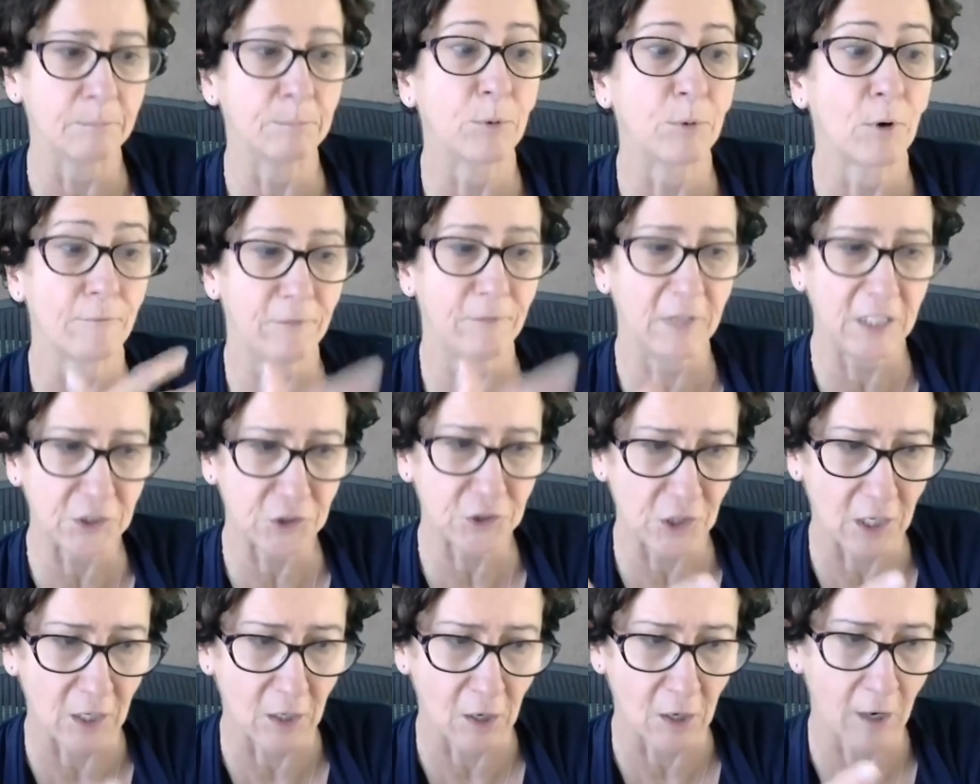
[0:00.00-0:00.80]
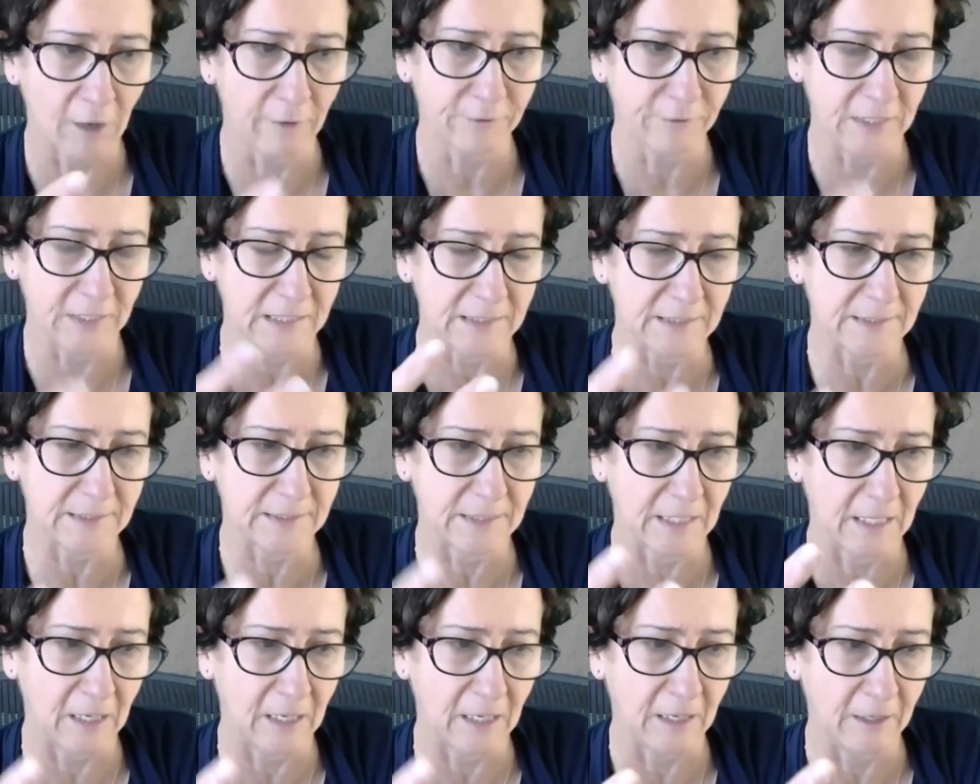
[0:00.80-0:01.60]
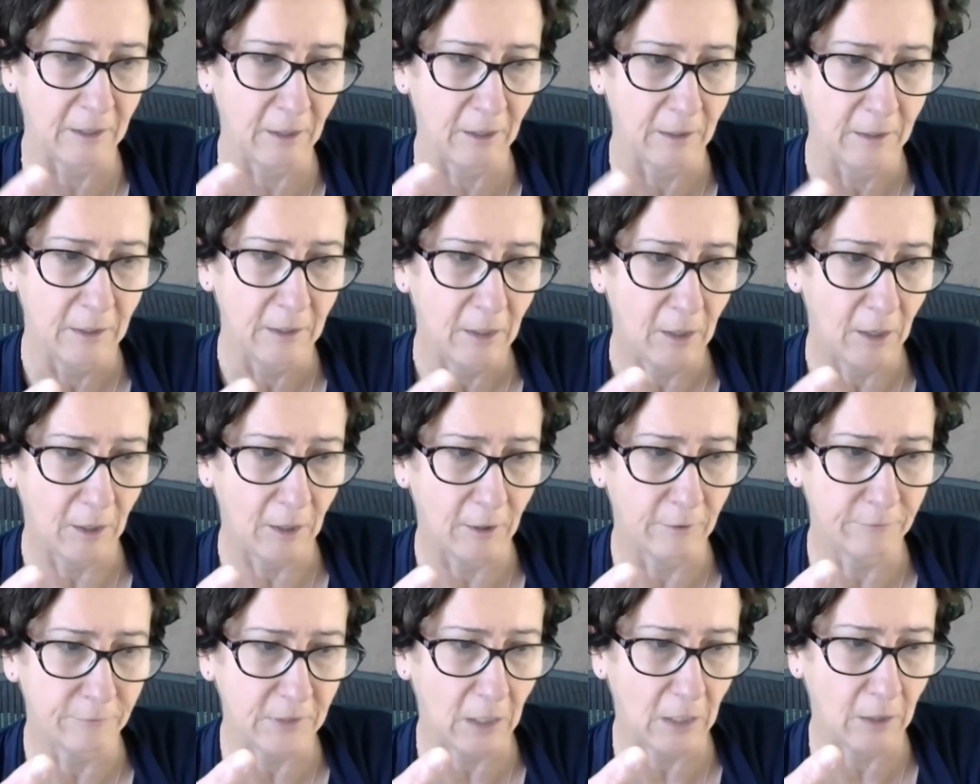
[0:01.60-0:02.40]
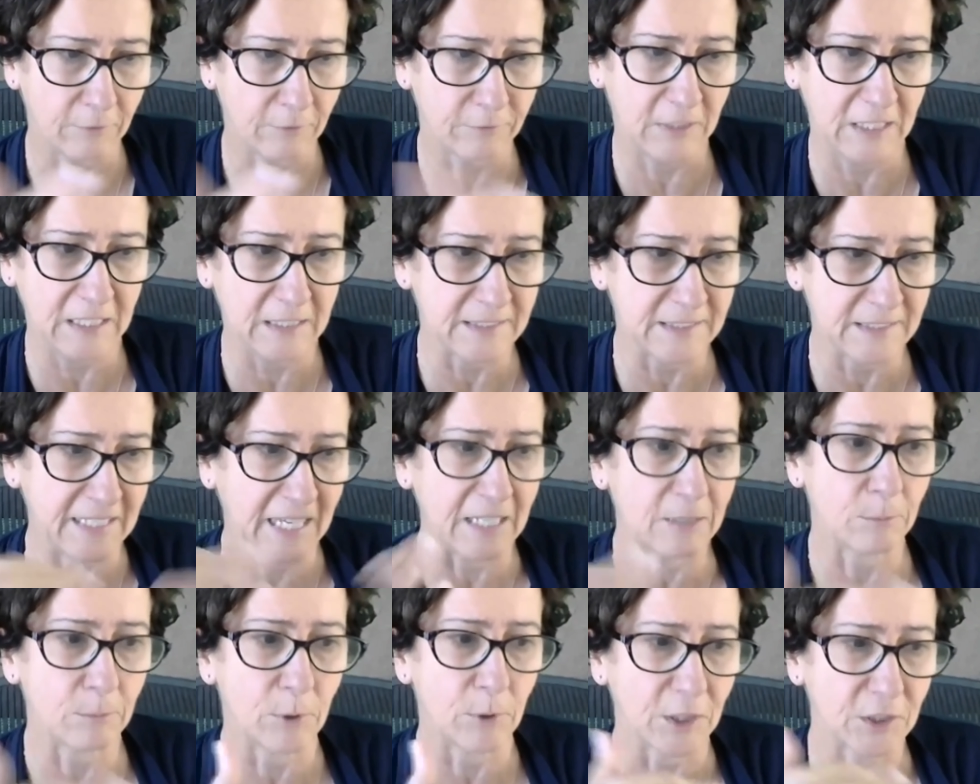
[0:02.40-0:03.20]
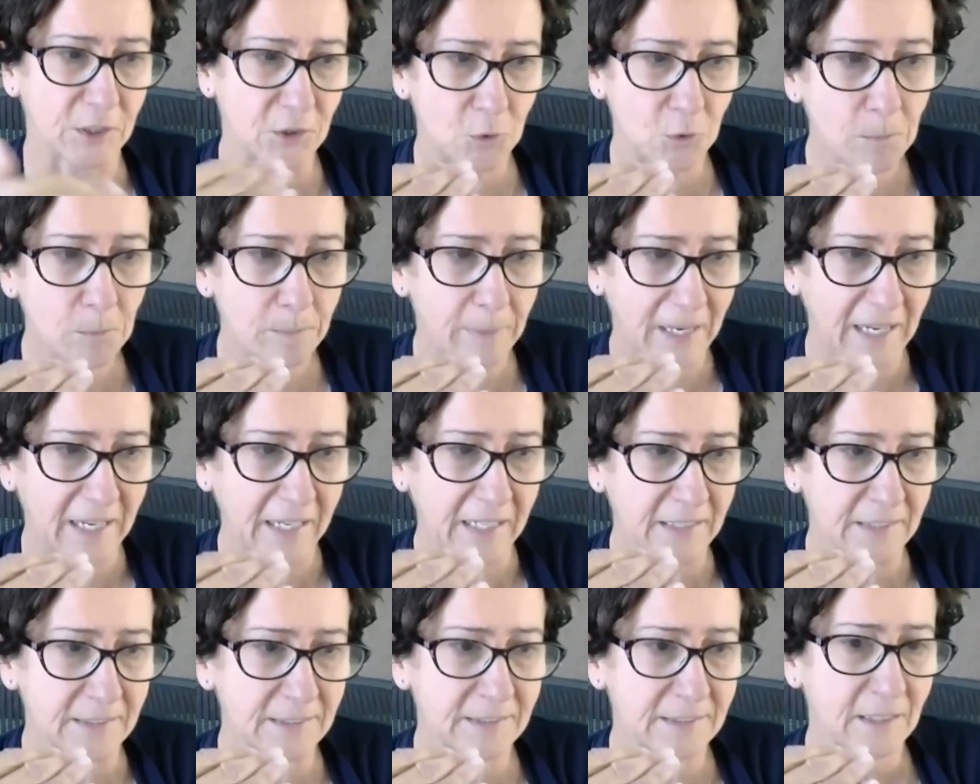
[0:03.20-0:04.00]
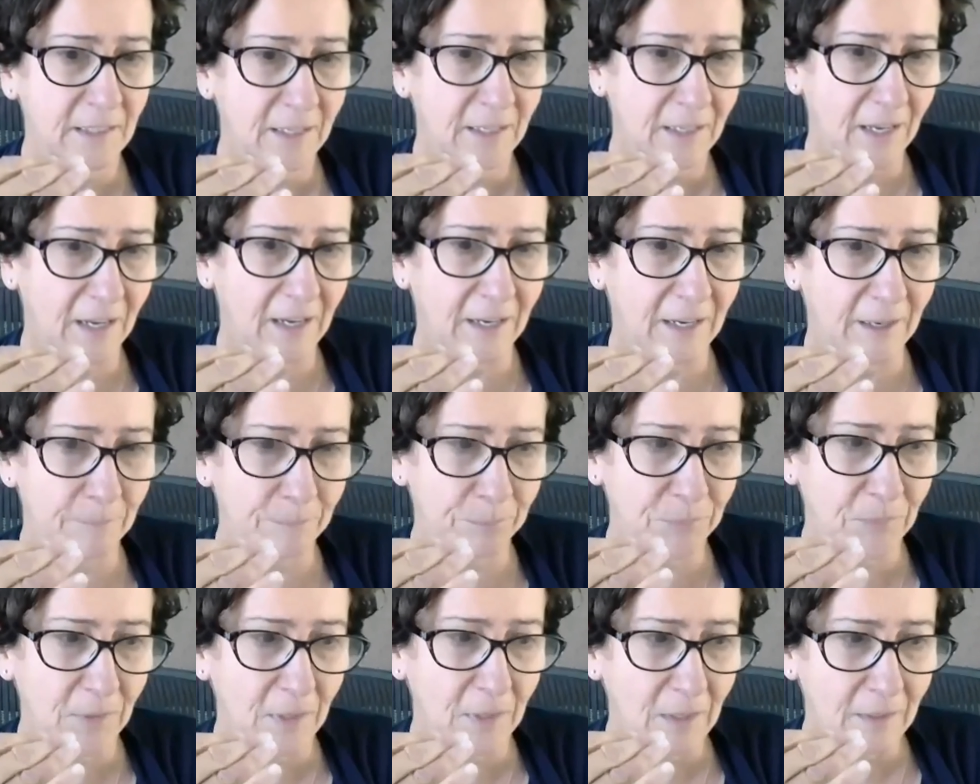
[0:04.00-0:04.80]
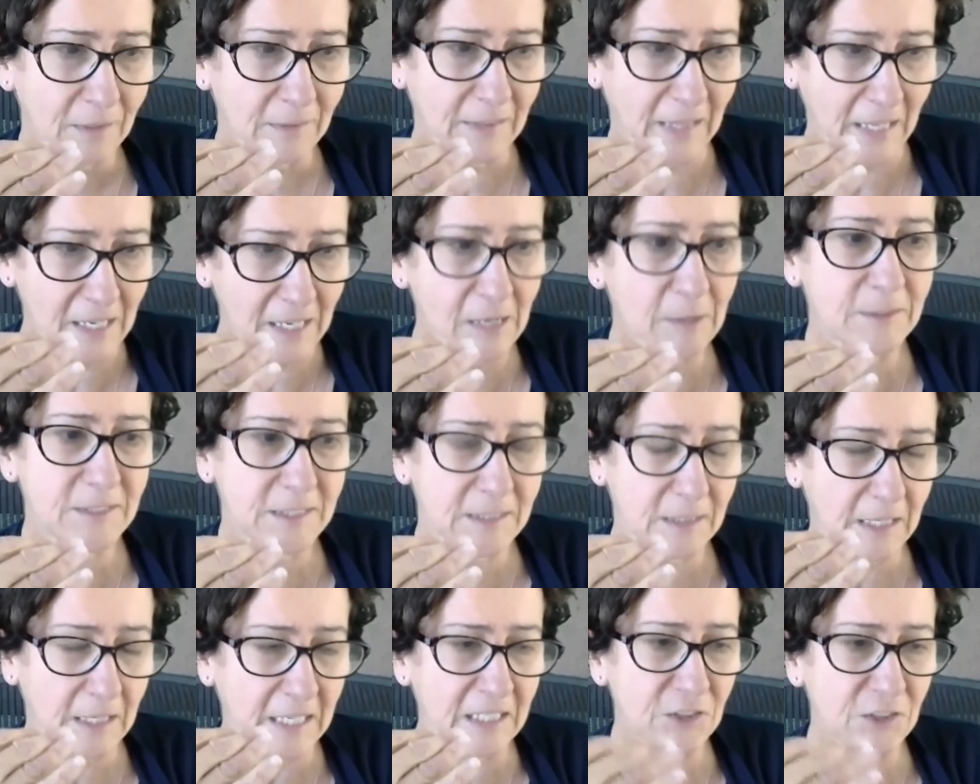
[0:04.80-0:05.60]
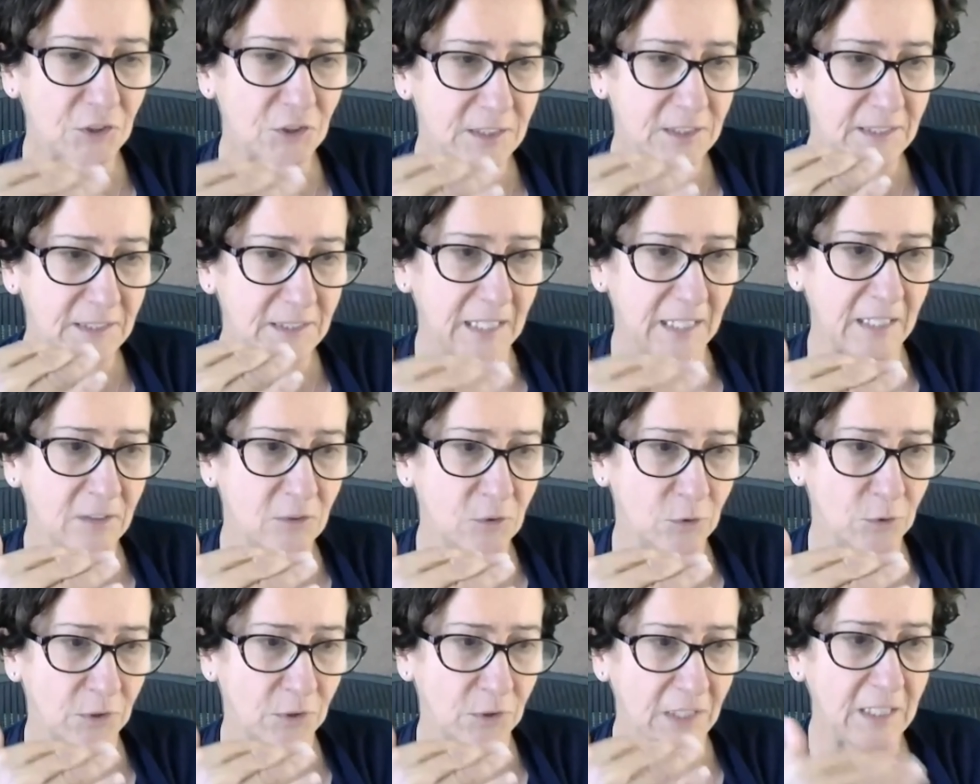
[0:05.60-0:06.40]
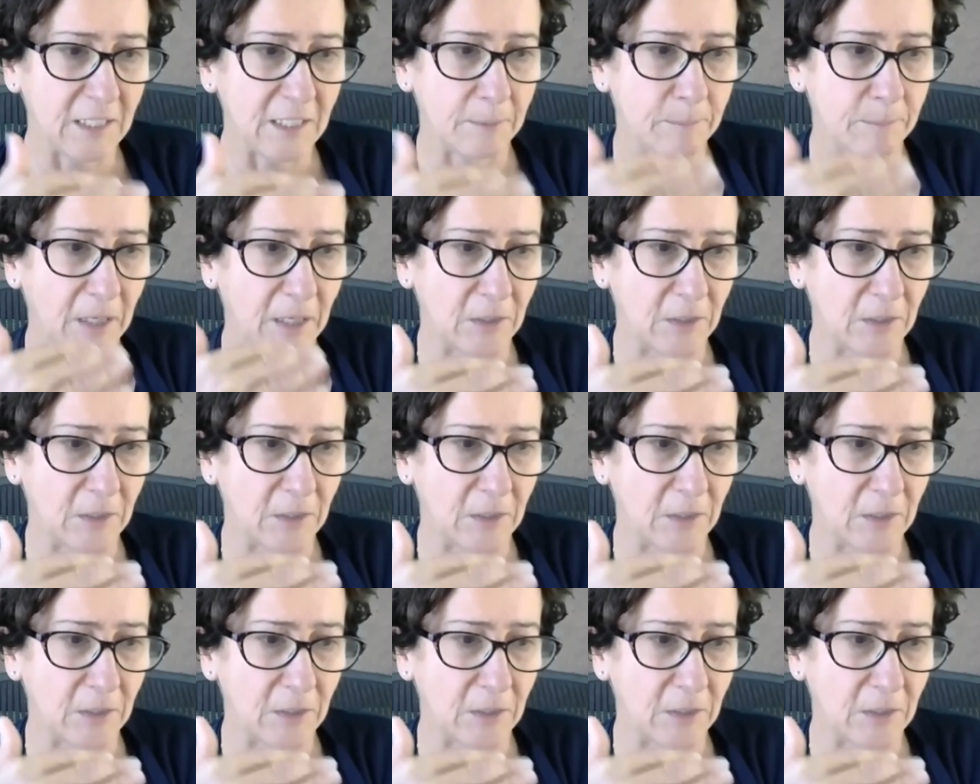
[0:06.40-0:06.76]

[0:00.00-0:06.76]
in the provision of this, of, of these networks to banks, um, then it's interesting to think